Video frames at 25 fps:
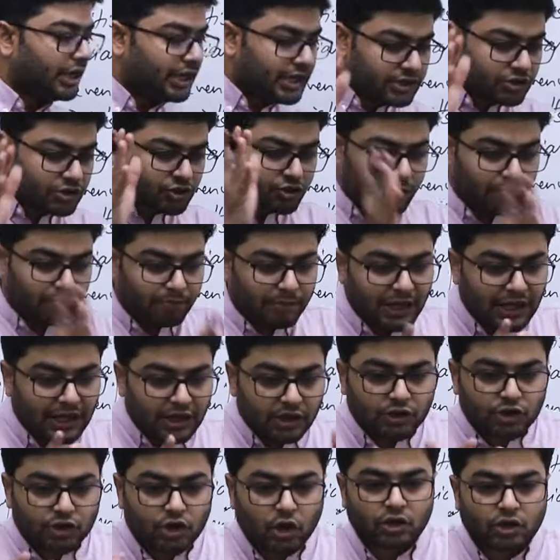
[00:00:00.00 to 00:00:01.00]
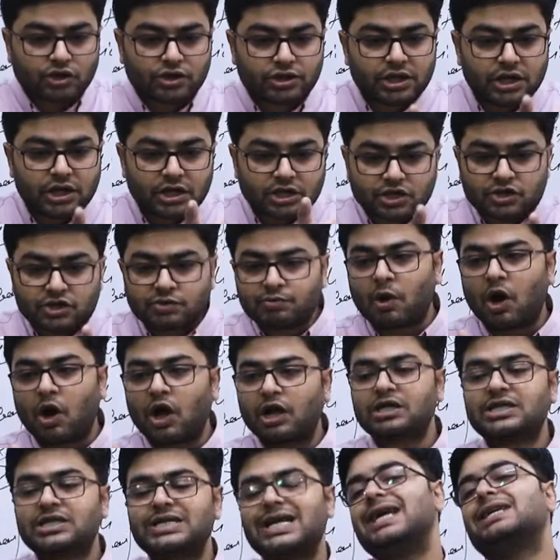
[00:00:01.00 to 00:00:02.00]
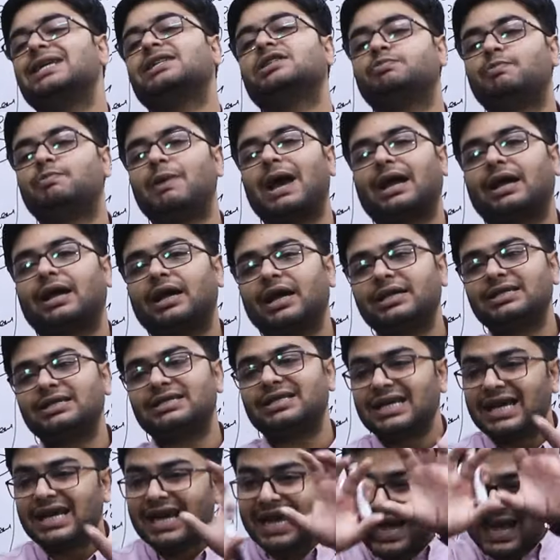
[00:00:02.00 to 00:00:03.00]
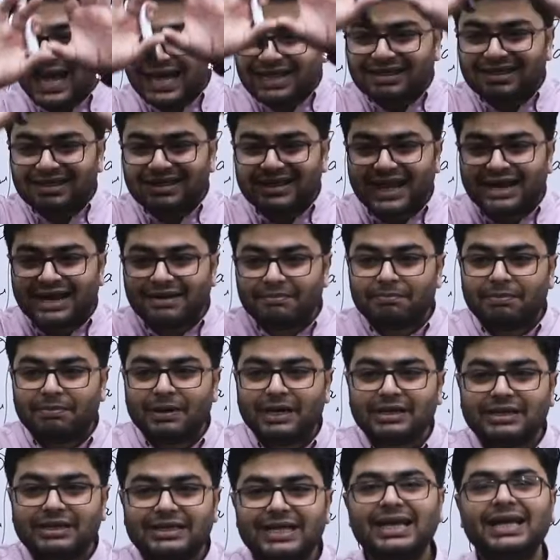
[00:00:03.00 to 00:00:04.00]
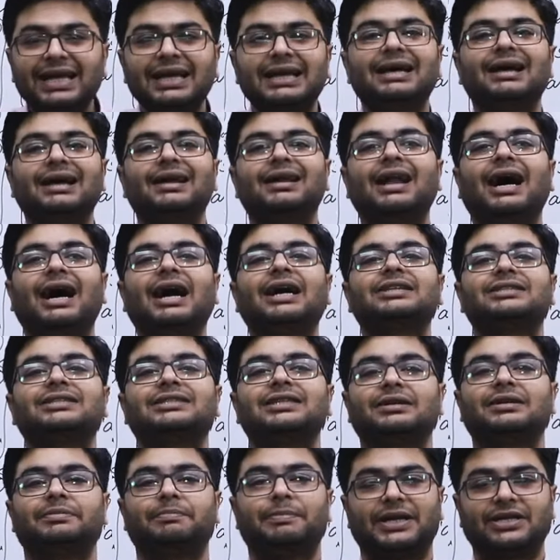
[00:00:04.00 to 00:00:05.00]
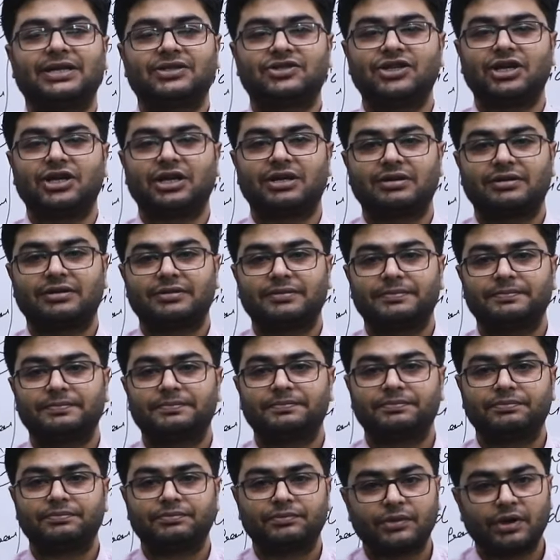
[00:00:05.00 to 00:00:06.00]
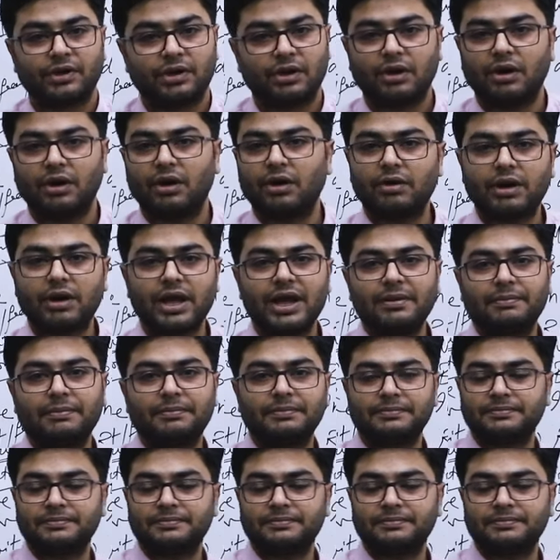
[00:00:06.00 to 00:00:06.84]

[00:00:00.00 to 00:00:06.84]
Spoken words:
is to build those small size packets and then build the larger picture. Okay?